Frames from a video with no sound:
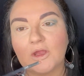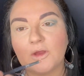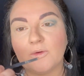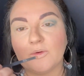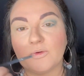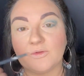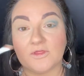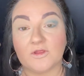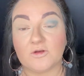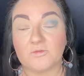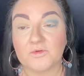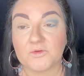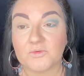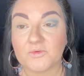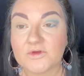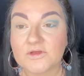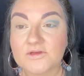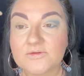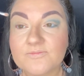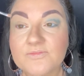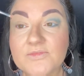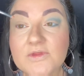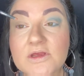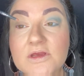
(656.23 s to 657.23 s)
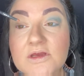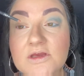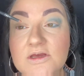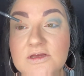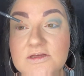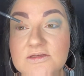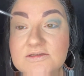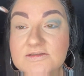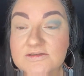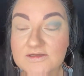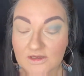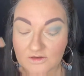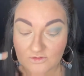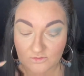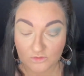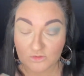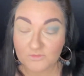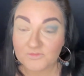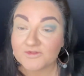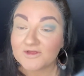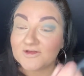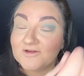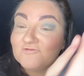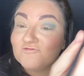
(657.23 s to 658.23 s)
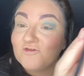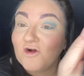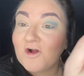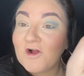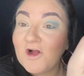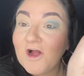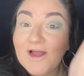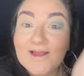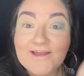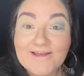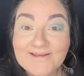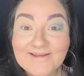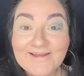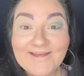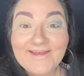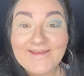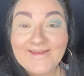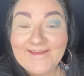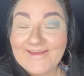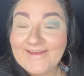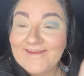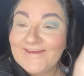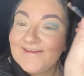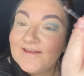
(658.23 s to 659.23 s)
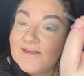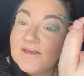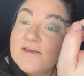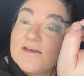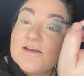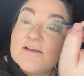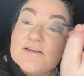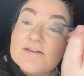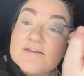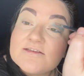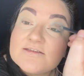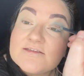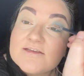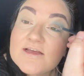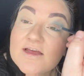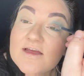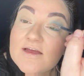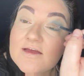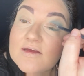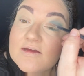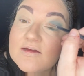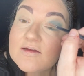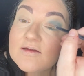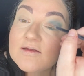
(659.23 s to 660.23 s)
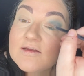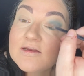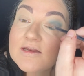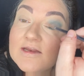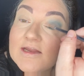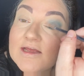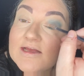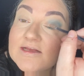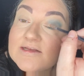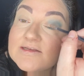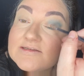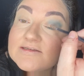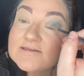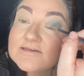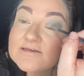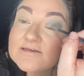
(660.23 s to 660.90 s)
That'd be weird. So, oops, wrong eye. So let's